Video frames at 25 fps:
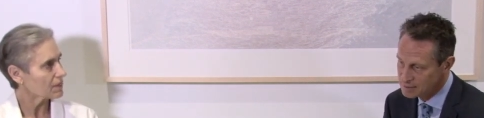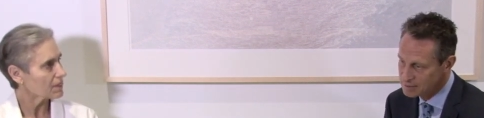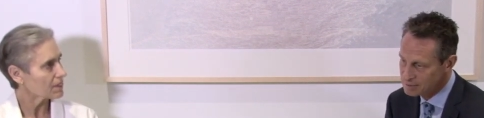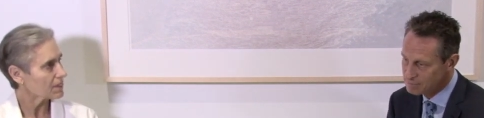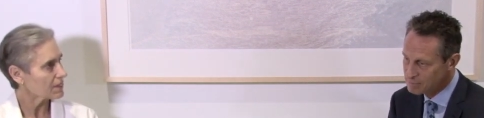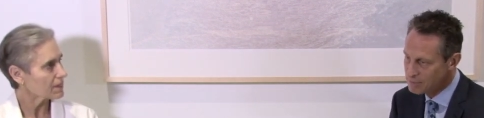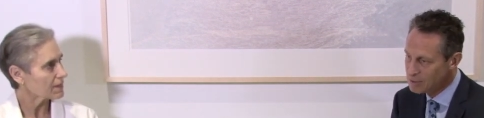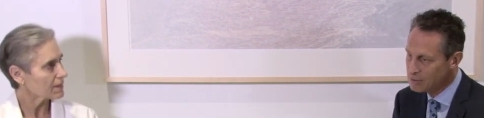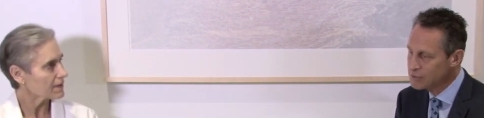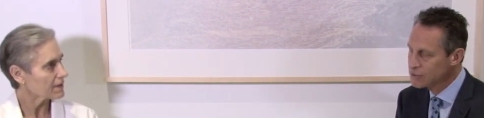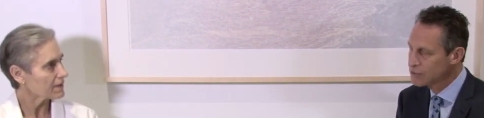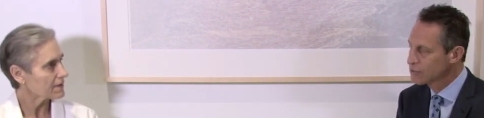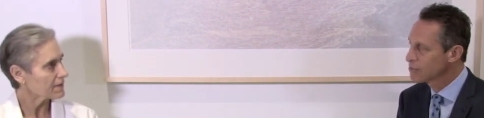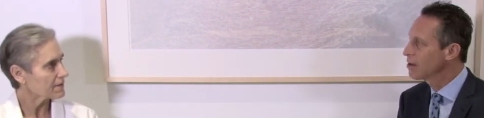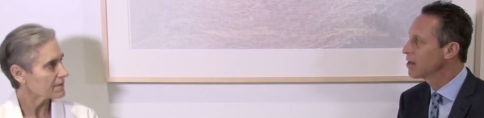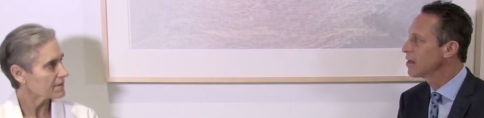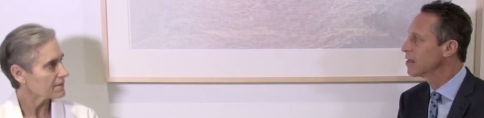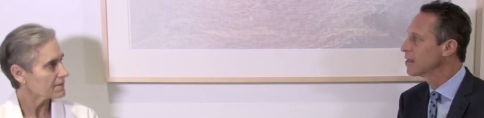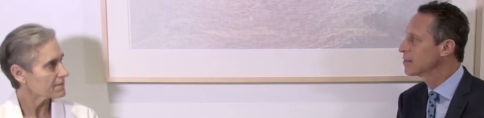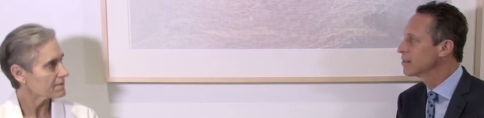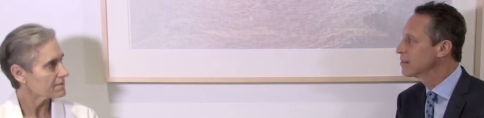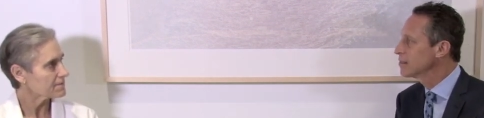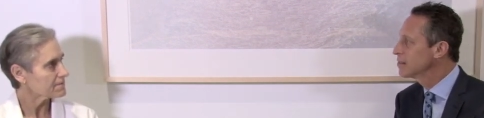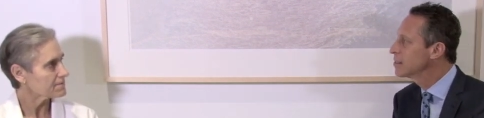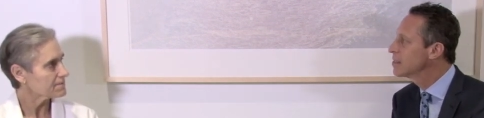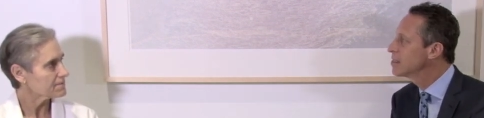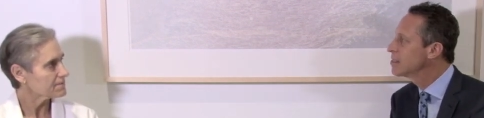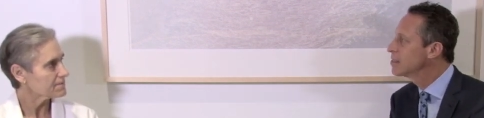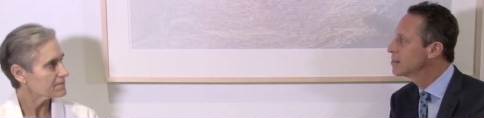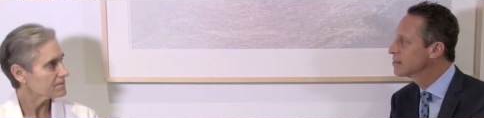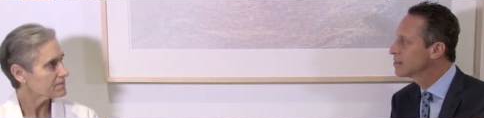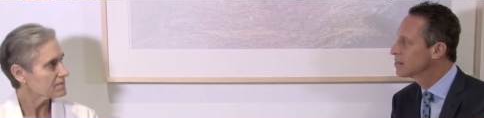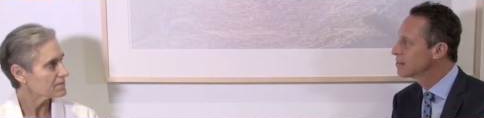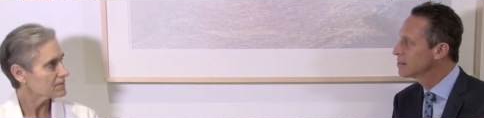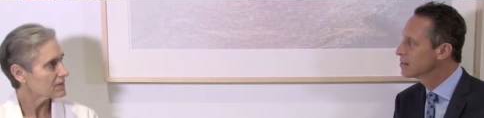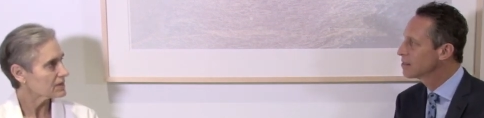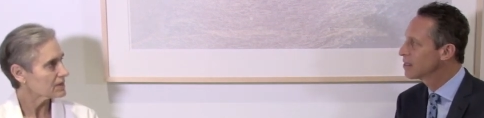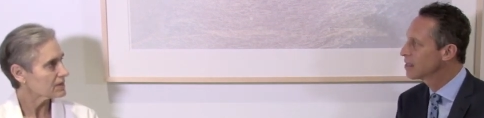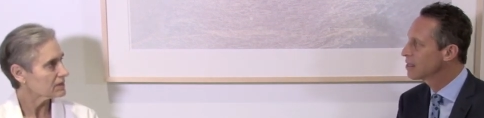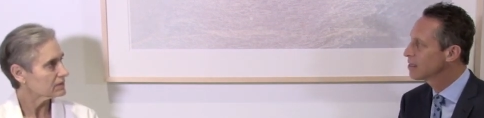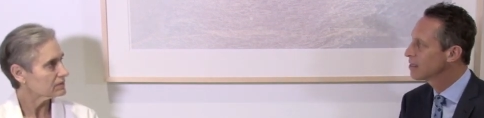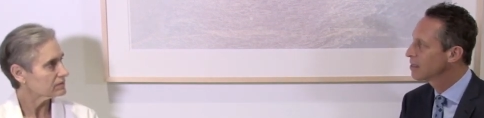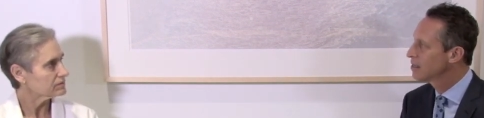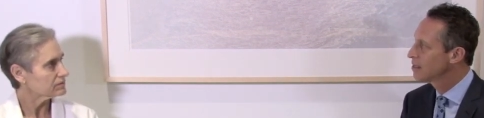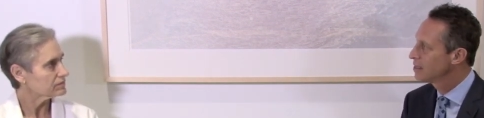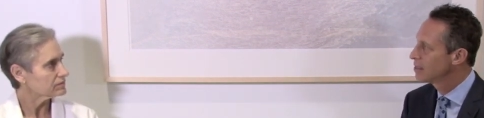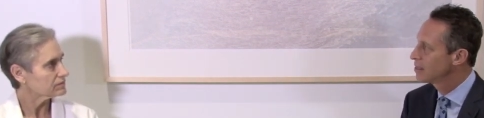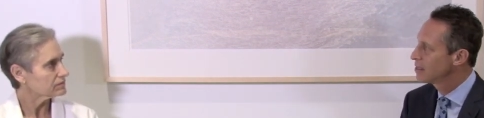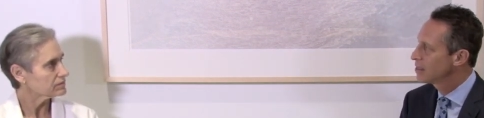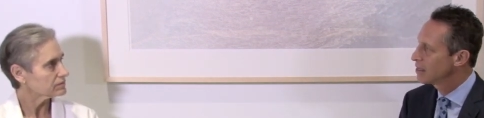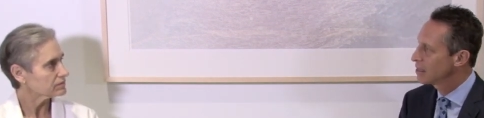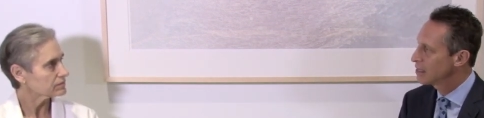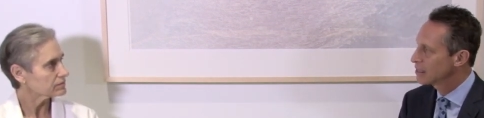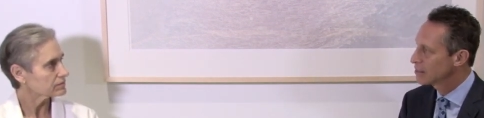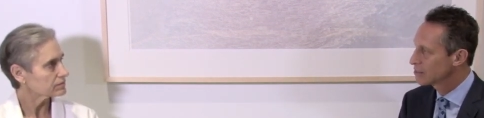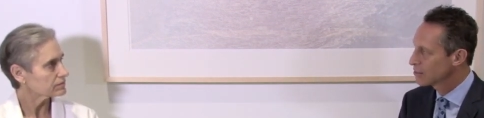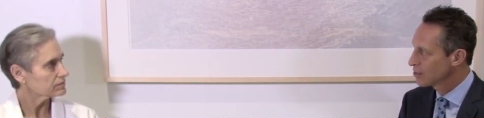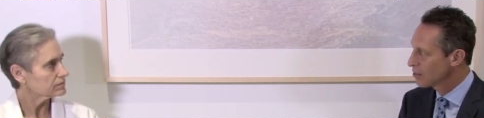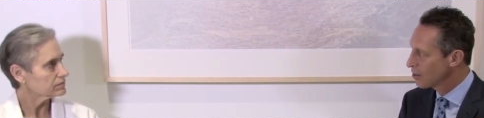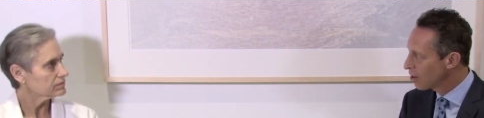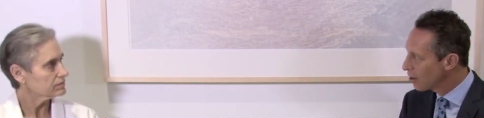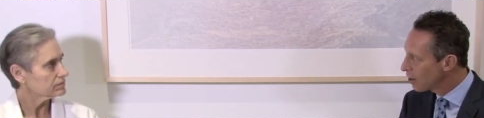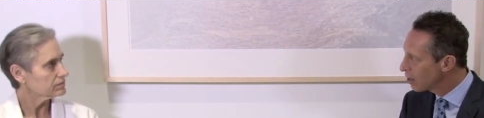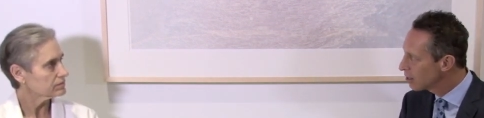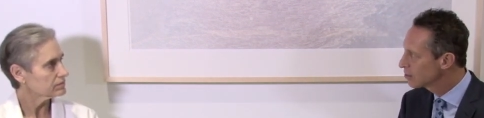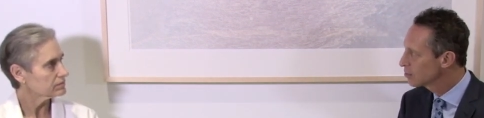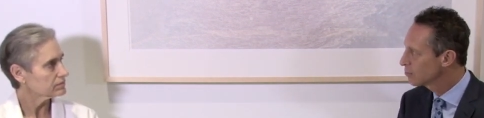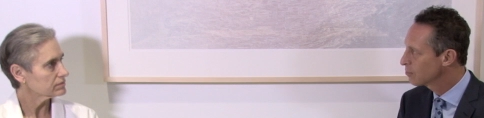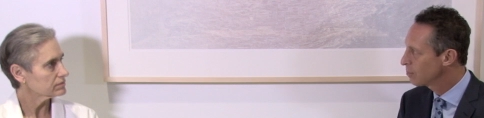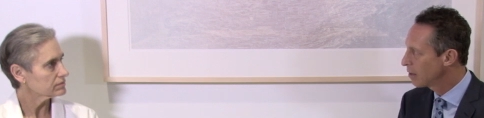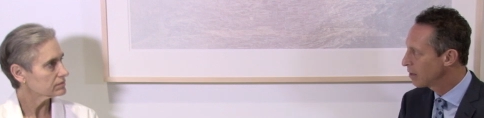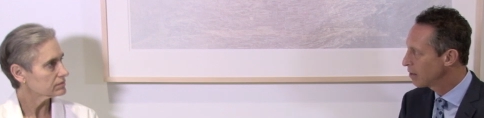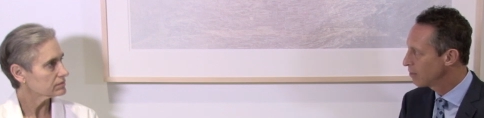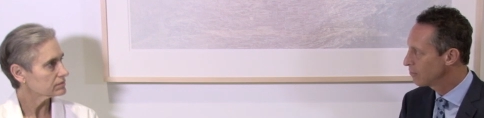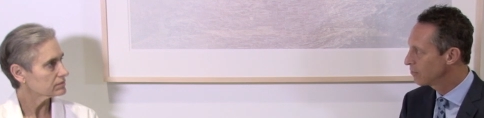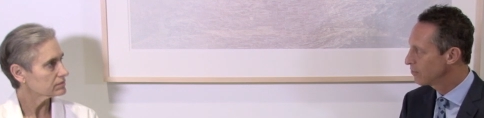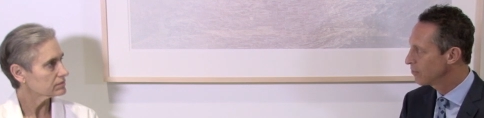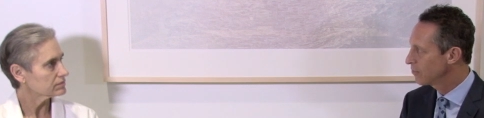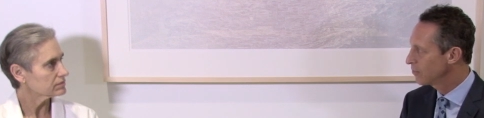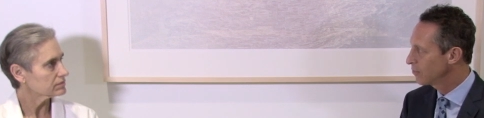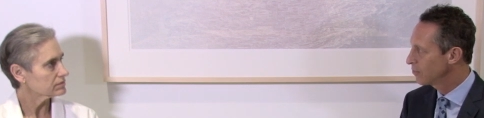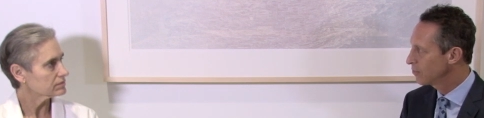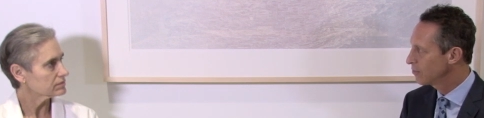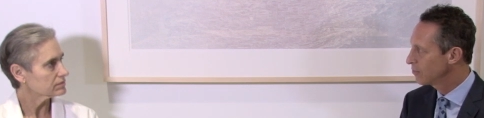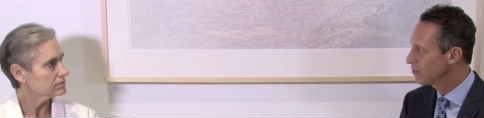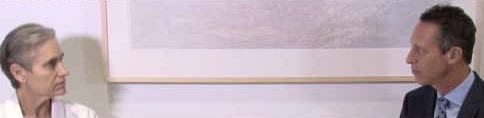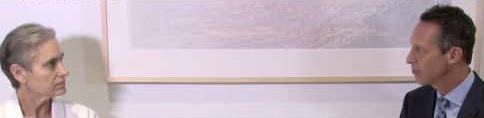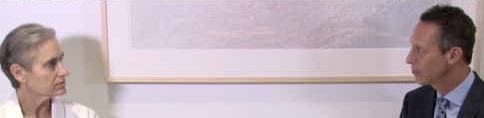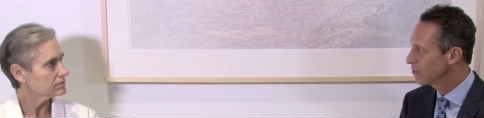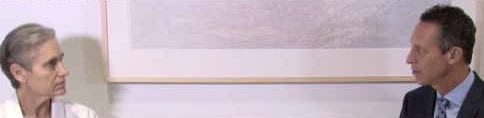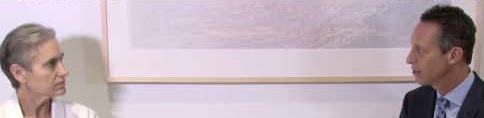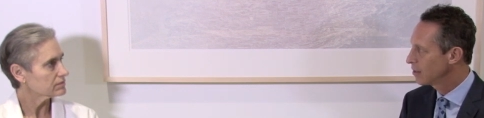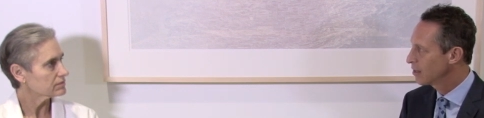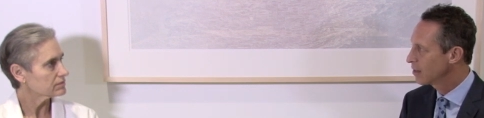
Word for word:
Speaker 1: with most chronic disease is that it's caused by food,